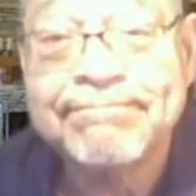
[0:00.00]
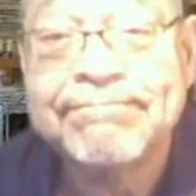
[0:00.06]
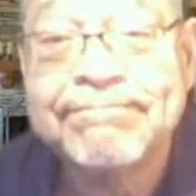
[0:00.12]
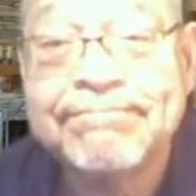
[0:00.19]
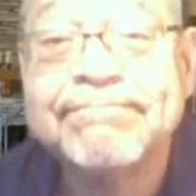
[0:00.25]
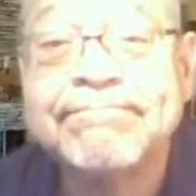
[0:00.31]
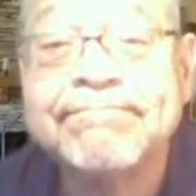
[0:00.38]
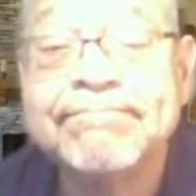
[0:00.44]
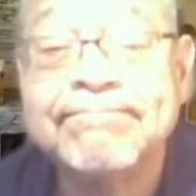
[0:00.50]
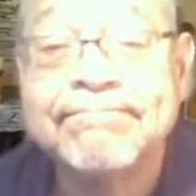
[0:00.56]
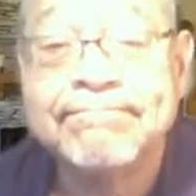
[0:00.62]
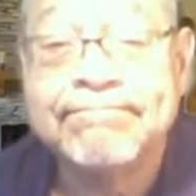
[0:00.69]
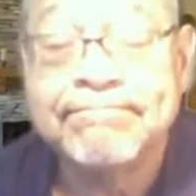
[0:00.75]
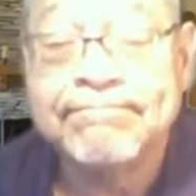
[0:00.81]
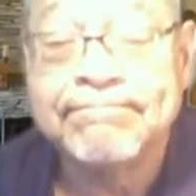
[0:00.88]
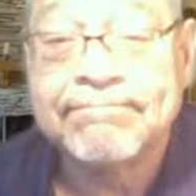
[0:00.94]

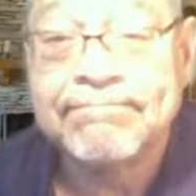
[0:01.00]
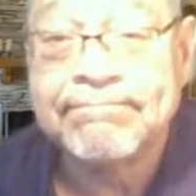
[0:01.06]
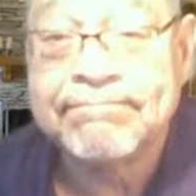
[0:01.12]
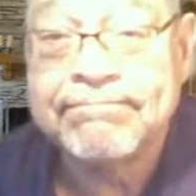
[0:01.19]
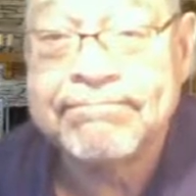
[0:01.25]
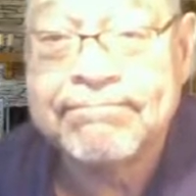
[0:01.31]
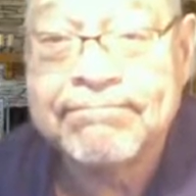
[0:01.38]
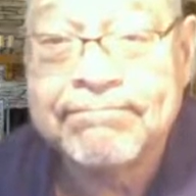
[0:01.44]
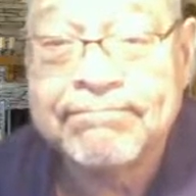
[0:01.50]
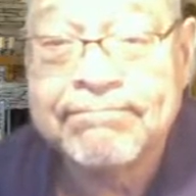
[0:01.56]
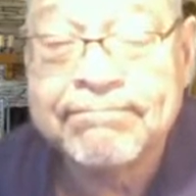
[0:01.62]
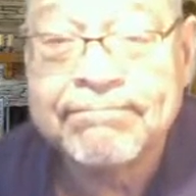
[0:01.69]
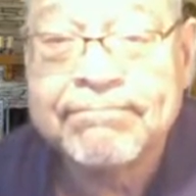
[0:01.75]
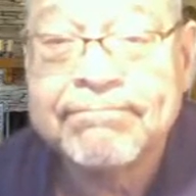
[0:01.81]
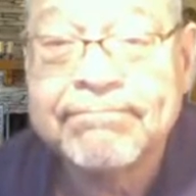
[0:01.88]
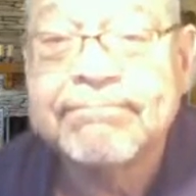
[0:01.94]

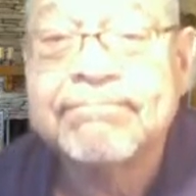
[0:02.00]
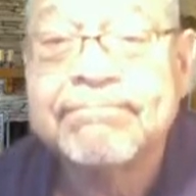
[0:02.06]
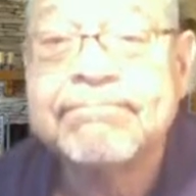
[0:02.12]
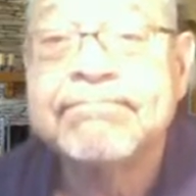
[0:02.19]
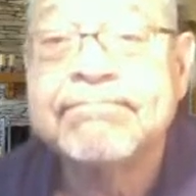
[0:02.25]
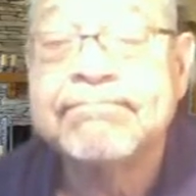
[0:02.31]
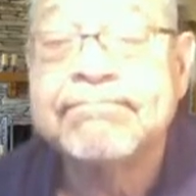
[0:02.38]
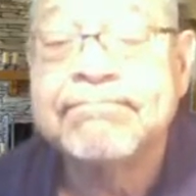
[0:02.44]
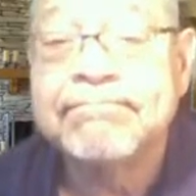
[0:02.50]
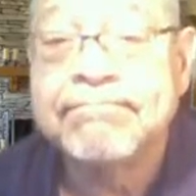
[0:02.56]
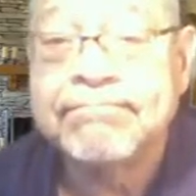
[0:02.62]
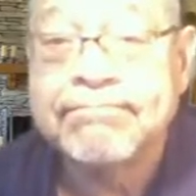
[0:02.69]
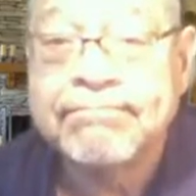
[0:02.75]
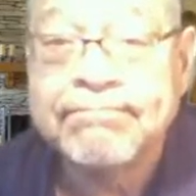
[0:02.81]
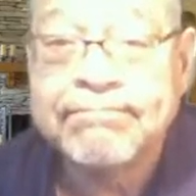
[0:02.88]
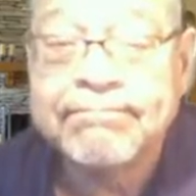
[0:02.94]

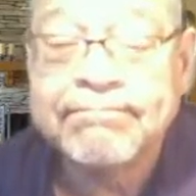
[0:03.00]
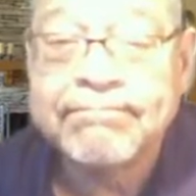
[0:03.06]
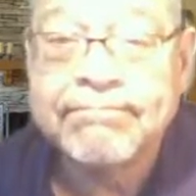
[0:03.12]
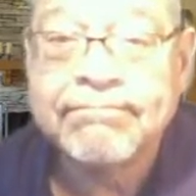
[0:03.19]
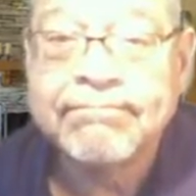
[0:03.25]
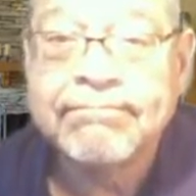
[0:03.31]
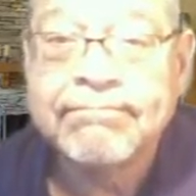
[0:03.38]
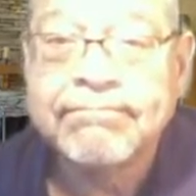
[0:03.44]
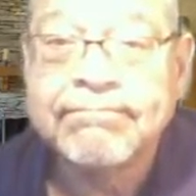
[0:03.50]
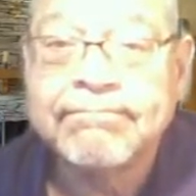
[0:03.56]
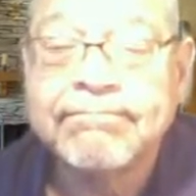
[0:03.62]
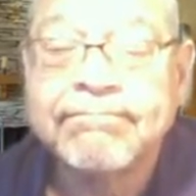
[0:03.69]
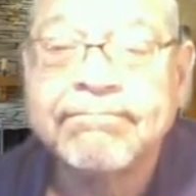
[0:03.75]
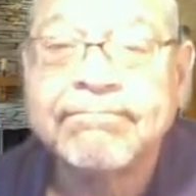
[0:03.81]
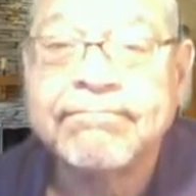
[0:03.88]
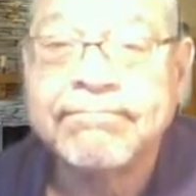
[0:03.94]

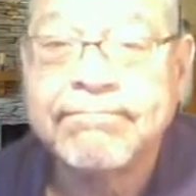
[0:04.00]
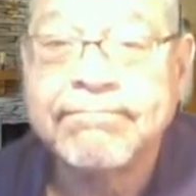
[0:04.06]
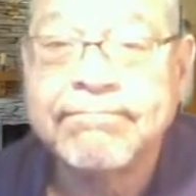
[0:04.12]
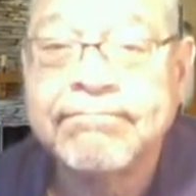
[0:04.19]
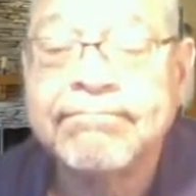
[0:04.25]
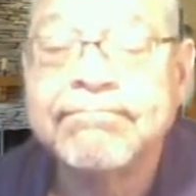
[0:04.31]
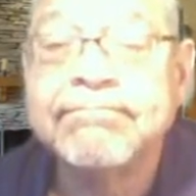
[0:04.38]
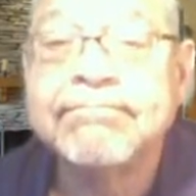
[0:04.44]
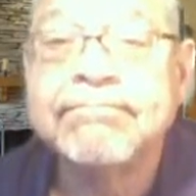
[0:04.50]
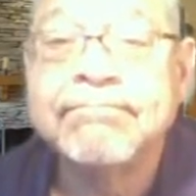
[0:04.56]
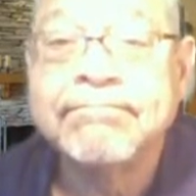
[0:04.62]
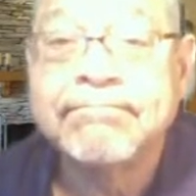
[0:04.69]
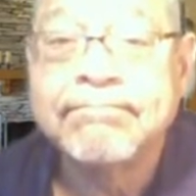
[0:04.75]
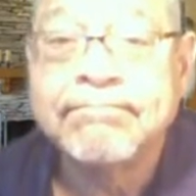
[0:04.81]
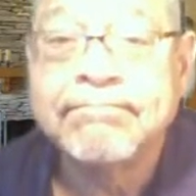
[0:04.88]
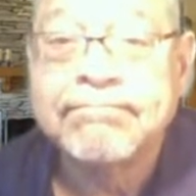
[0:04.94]

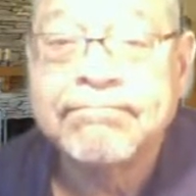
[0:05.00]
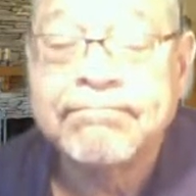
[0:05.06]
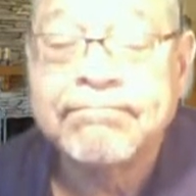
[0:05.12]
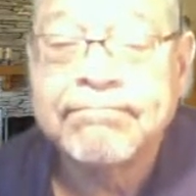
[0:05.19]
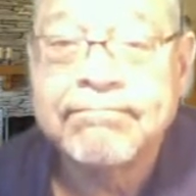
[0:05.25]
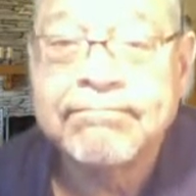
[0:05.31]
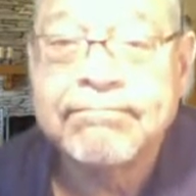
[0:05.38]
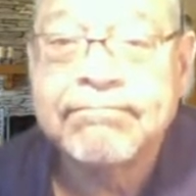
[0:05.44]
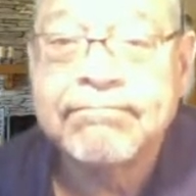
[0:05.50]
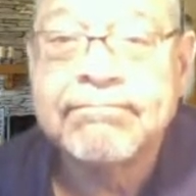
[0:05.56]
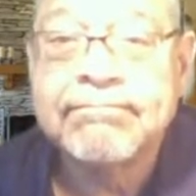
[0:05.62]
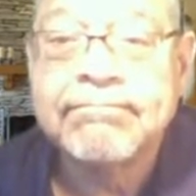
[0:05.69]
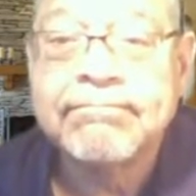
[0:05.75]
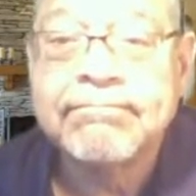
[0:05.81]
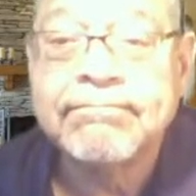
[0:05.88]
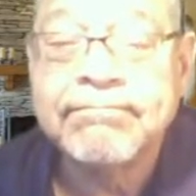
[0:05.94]

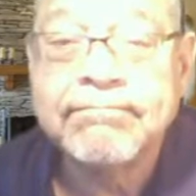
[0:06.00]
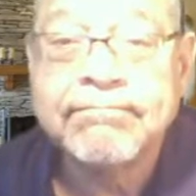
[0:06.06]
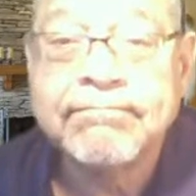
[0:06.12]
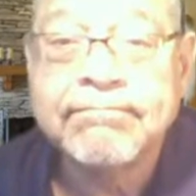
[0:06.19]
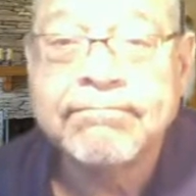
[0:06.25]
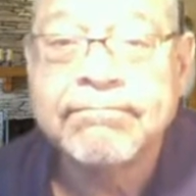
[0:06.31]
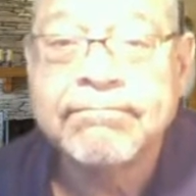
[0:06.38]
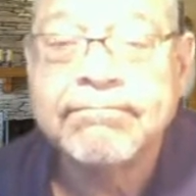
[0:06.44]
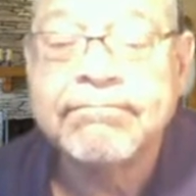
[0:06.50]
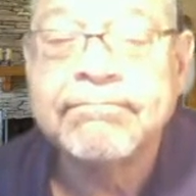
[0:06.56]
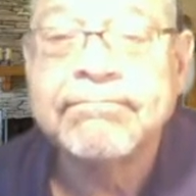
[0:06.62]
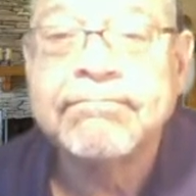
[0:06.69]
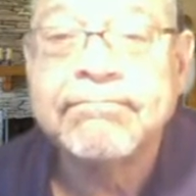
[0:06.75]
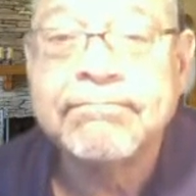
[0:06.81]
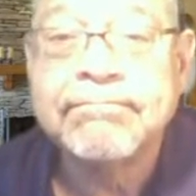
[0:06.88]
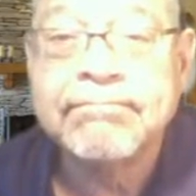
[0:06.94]

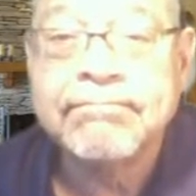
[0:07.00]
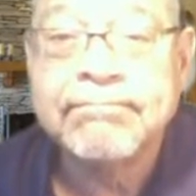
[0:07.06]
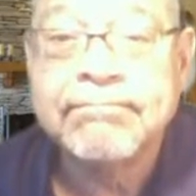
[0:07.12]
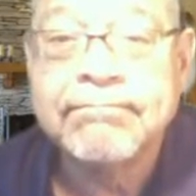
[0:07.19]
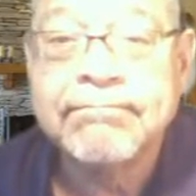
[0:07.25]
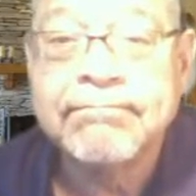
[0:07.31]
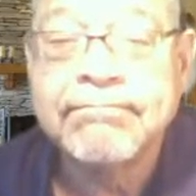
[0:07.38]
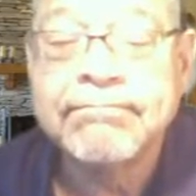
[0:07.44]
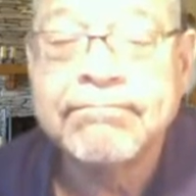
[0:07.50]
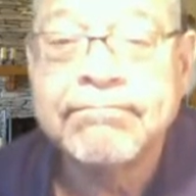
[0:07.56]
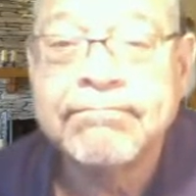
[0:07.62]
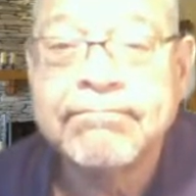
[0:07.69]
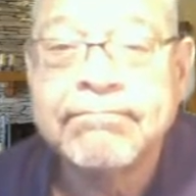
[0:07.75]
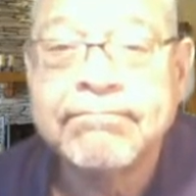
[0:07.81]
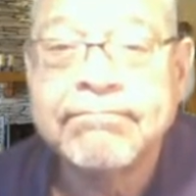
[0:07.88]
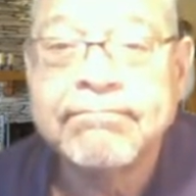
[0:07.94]
(not speaking)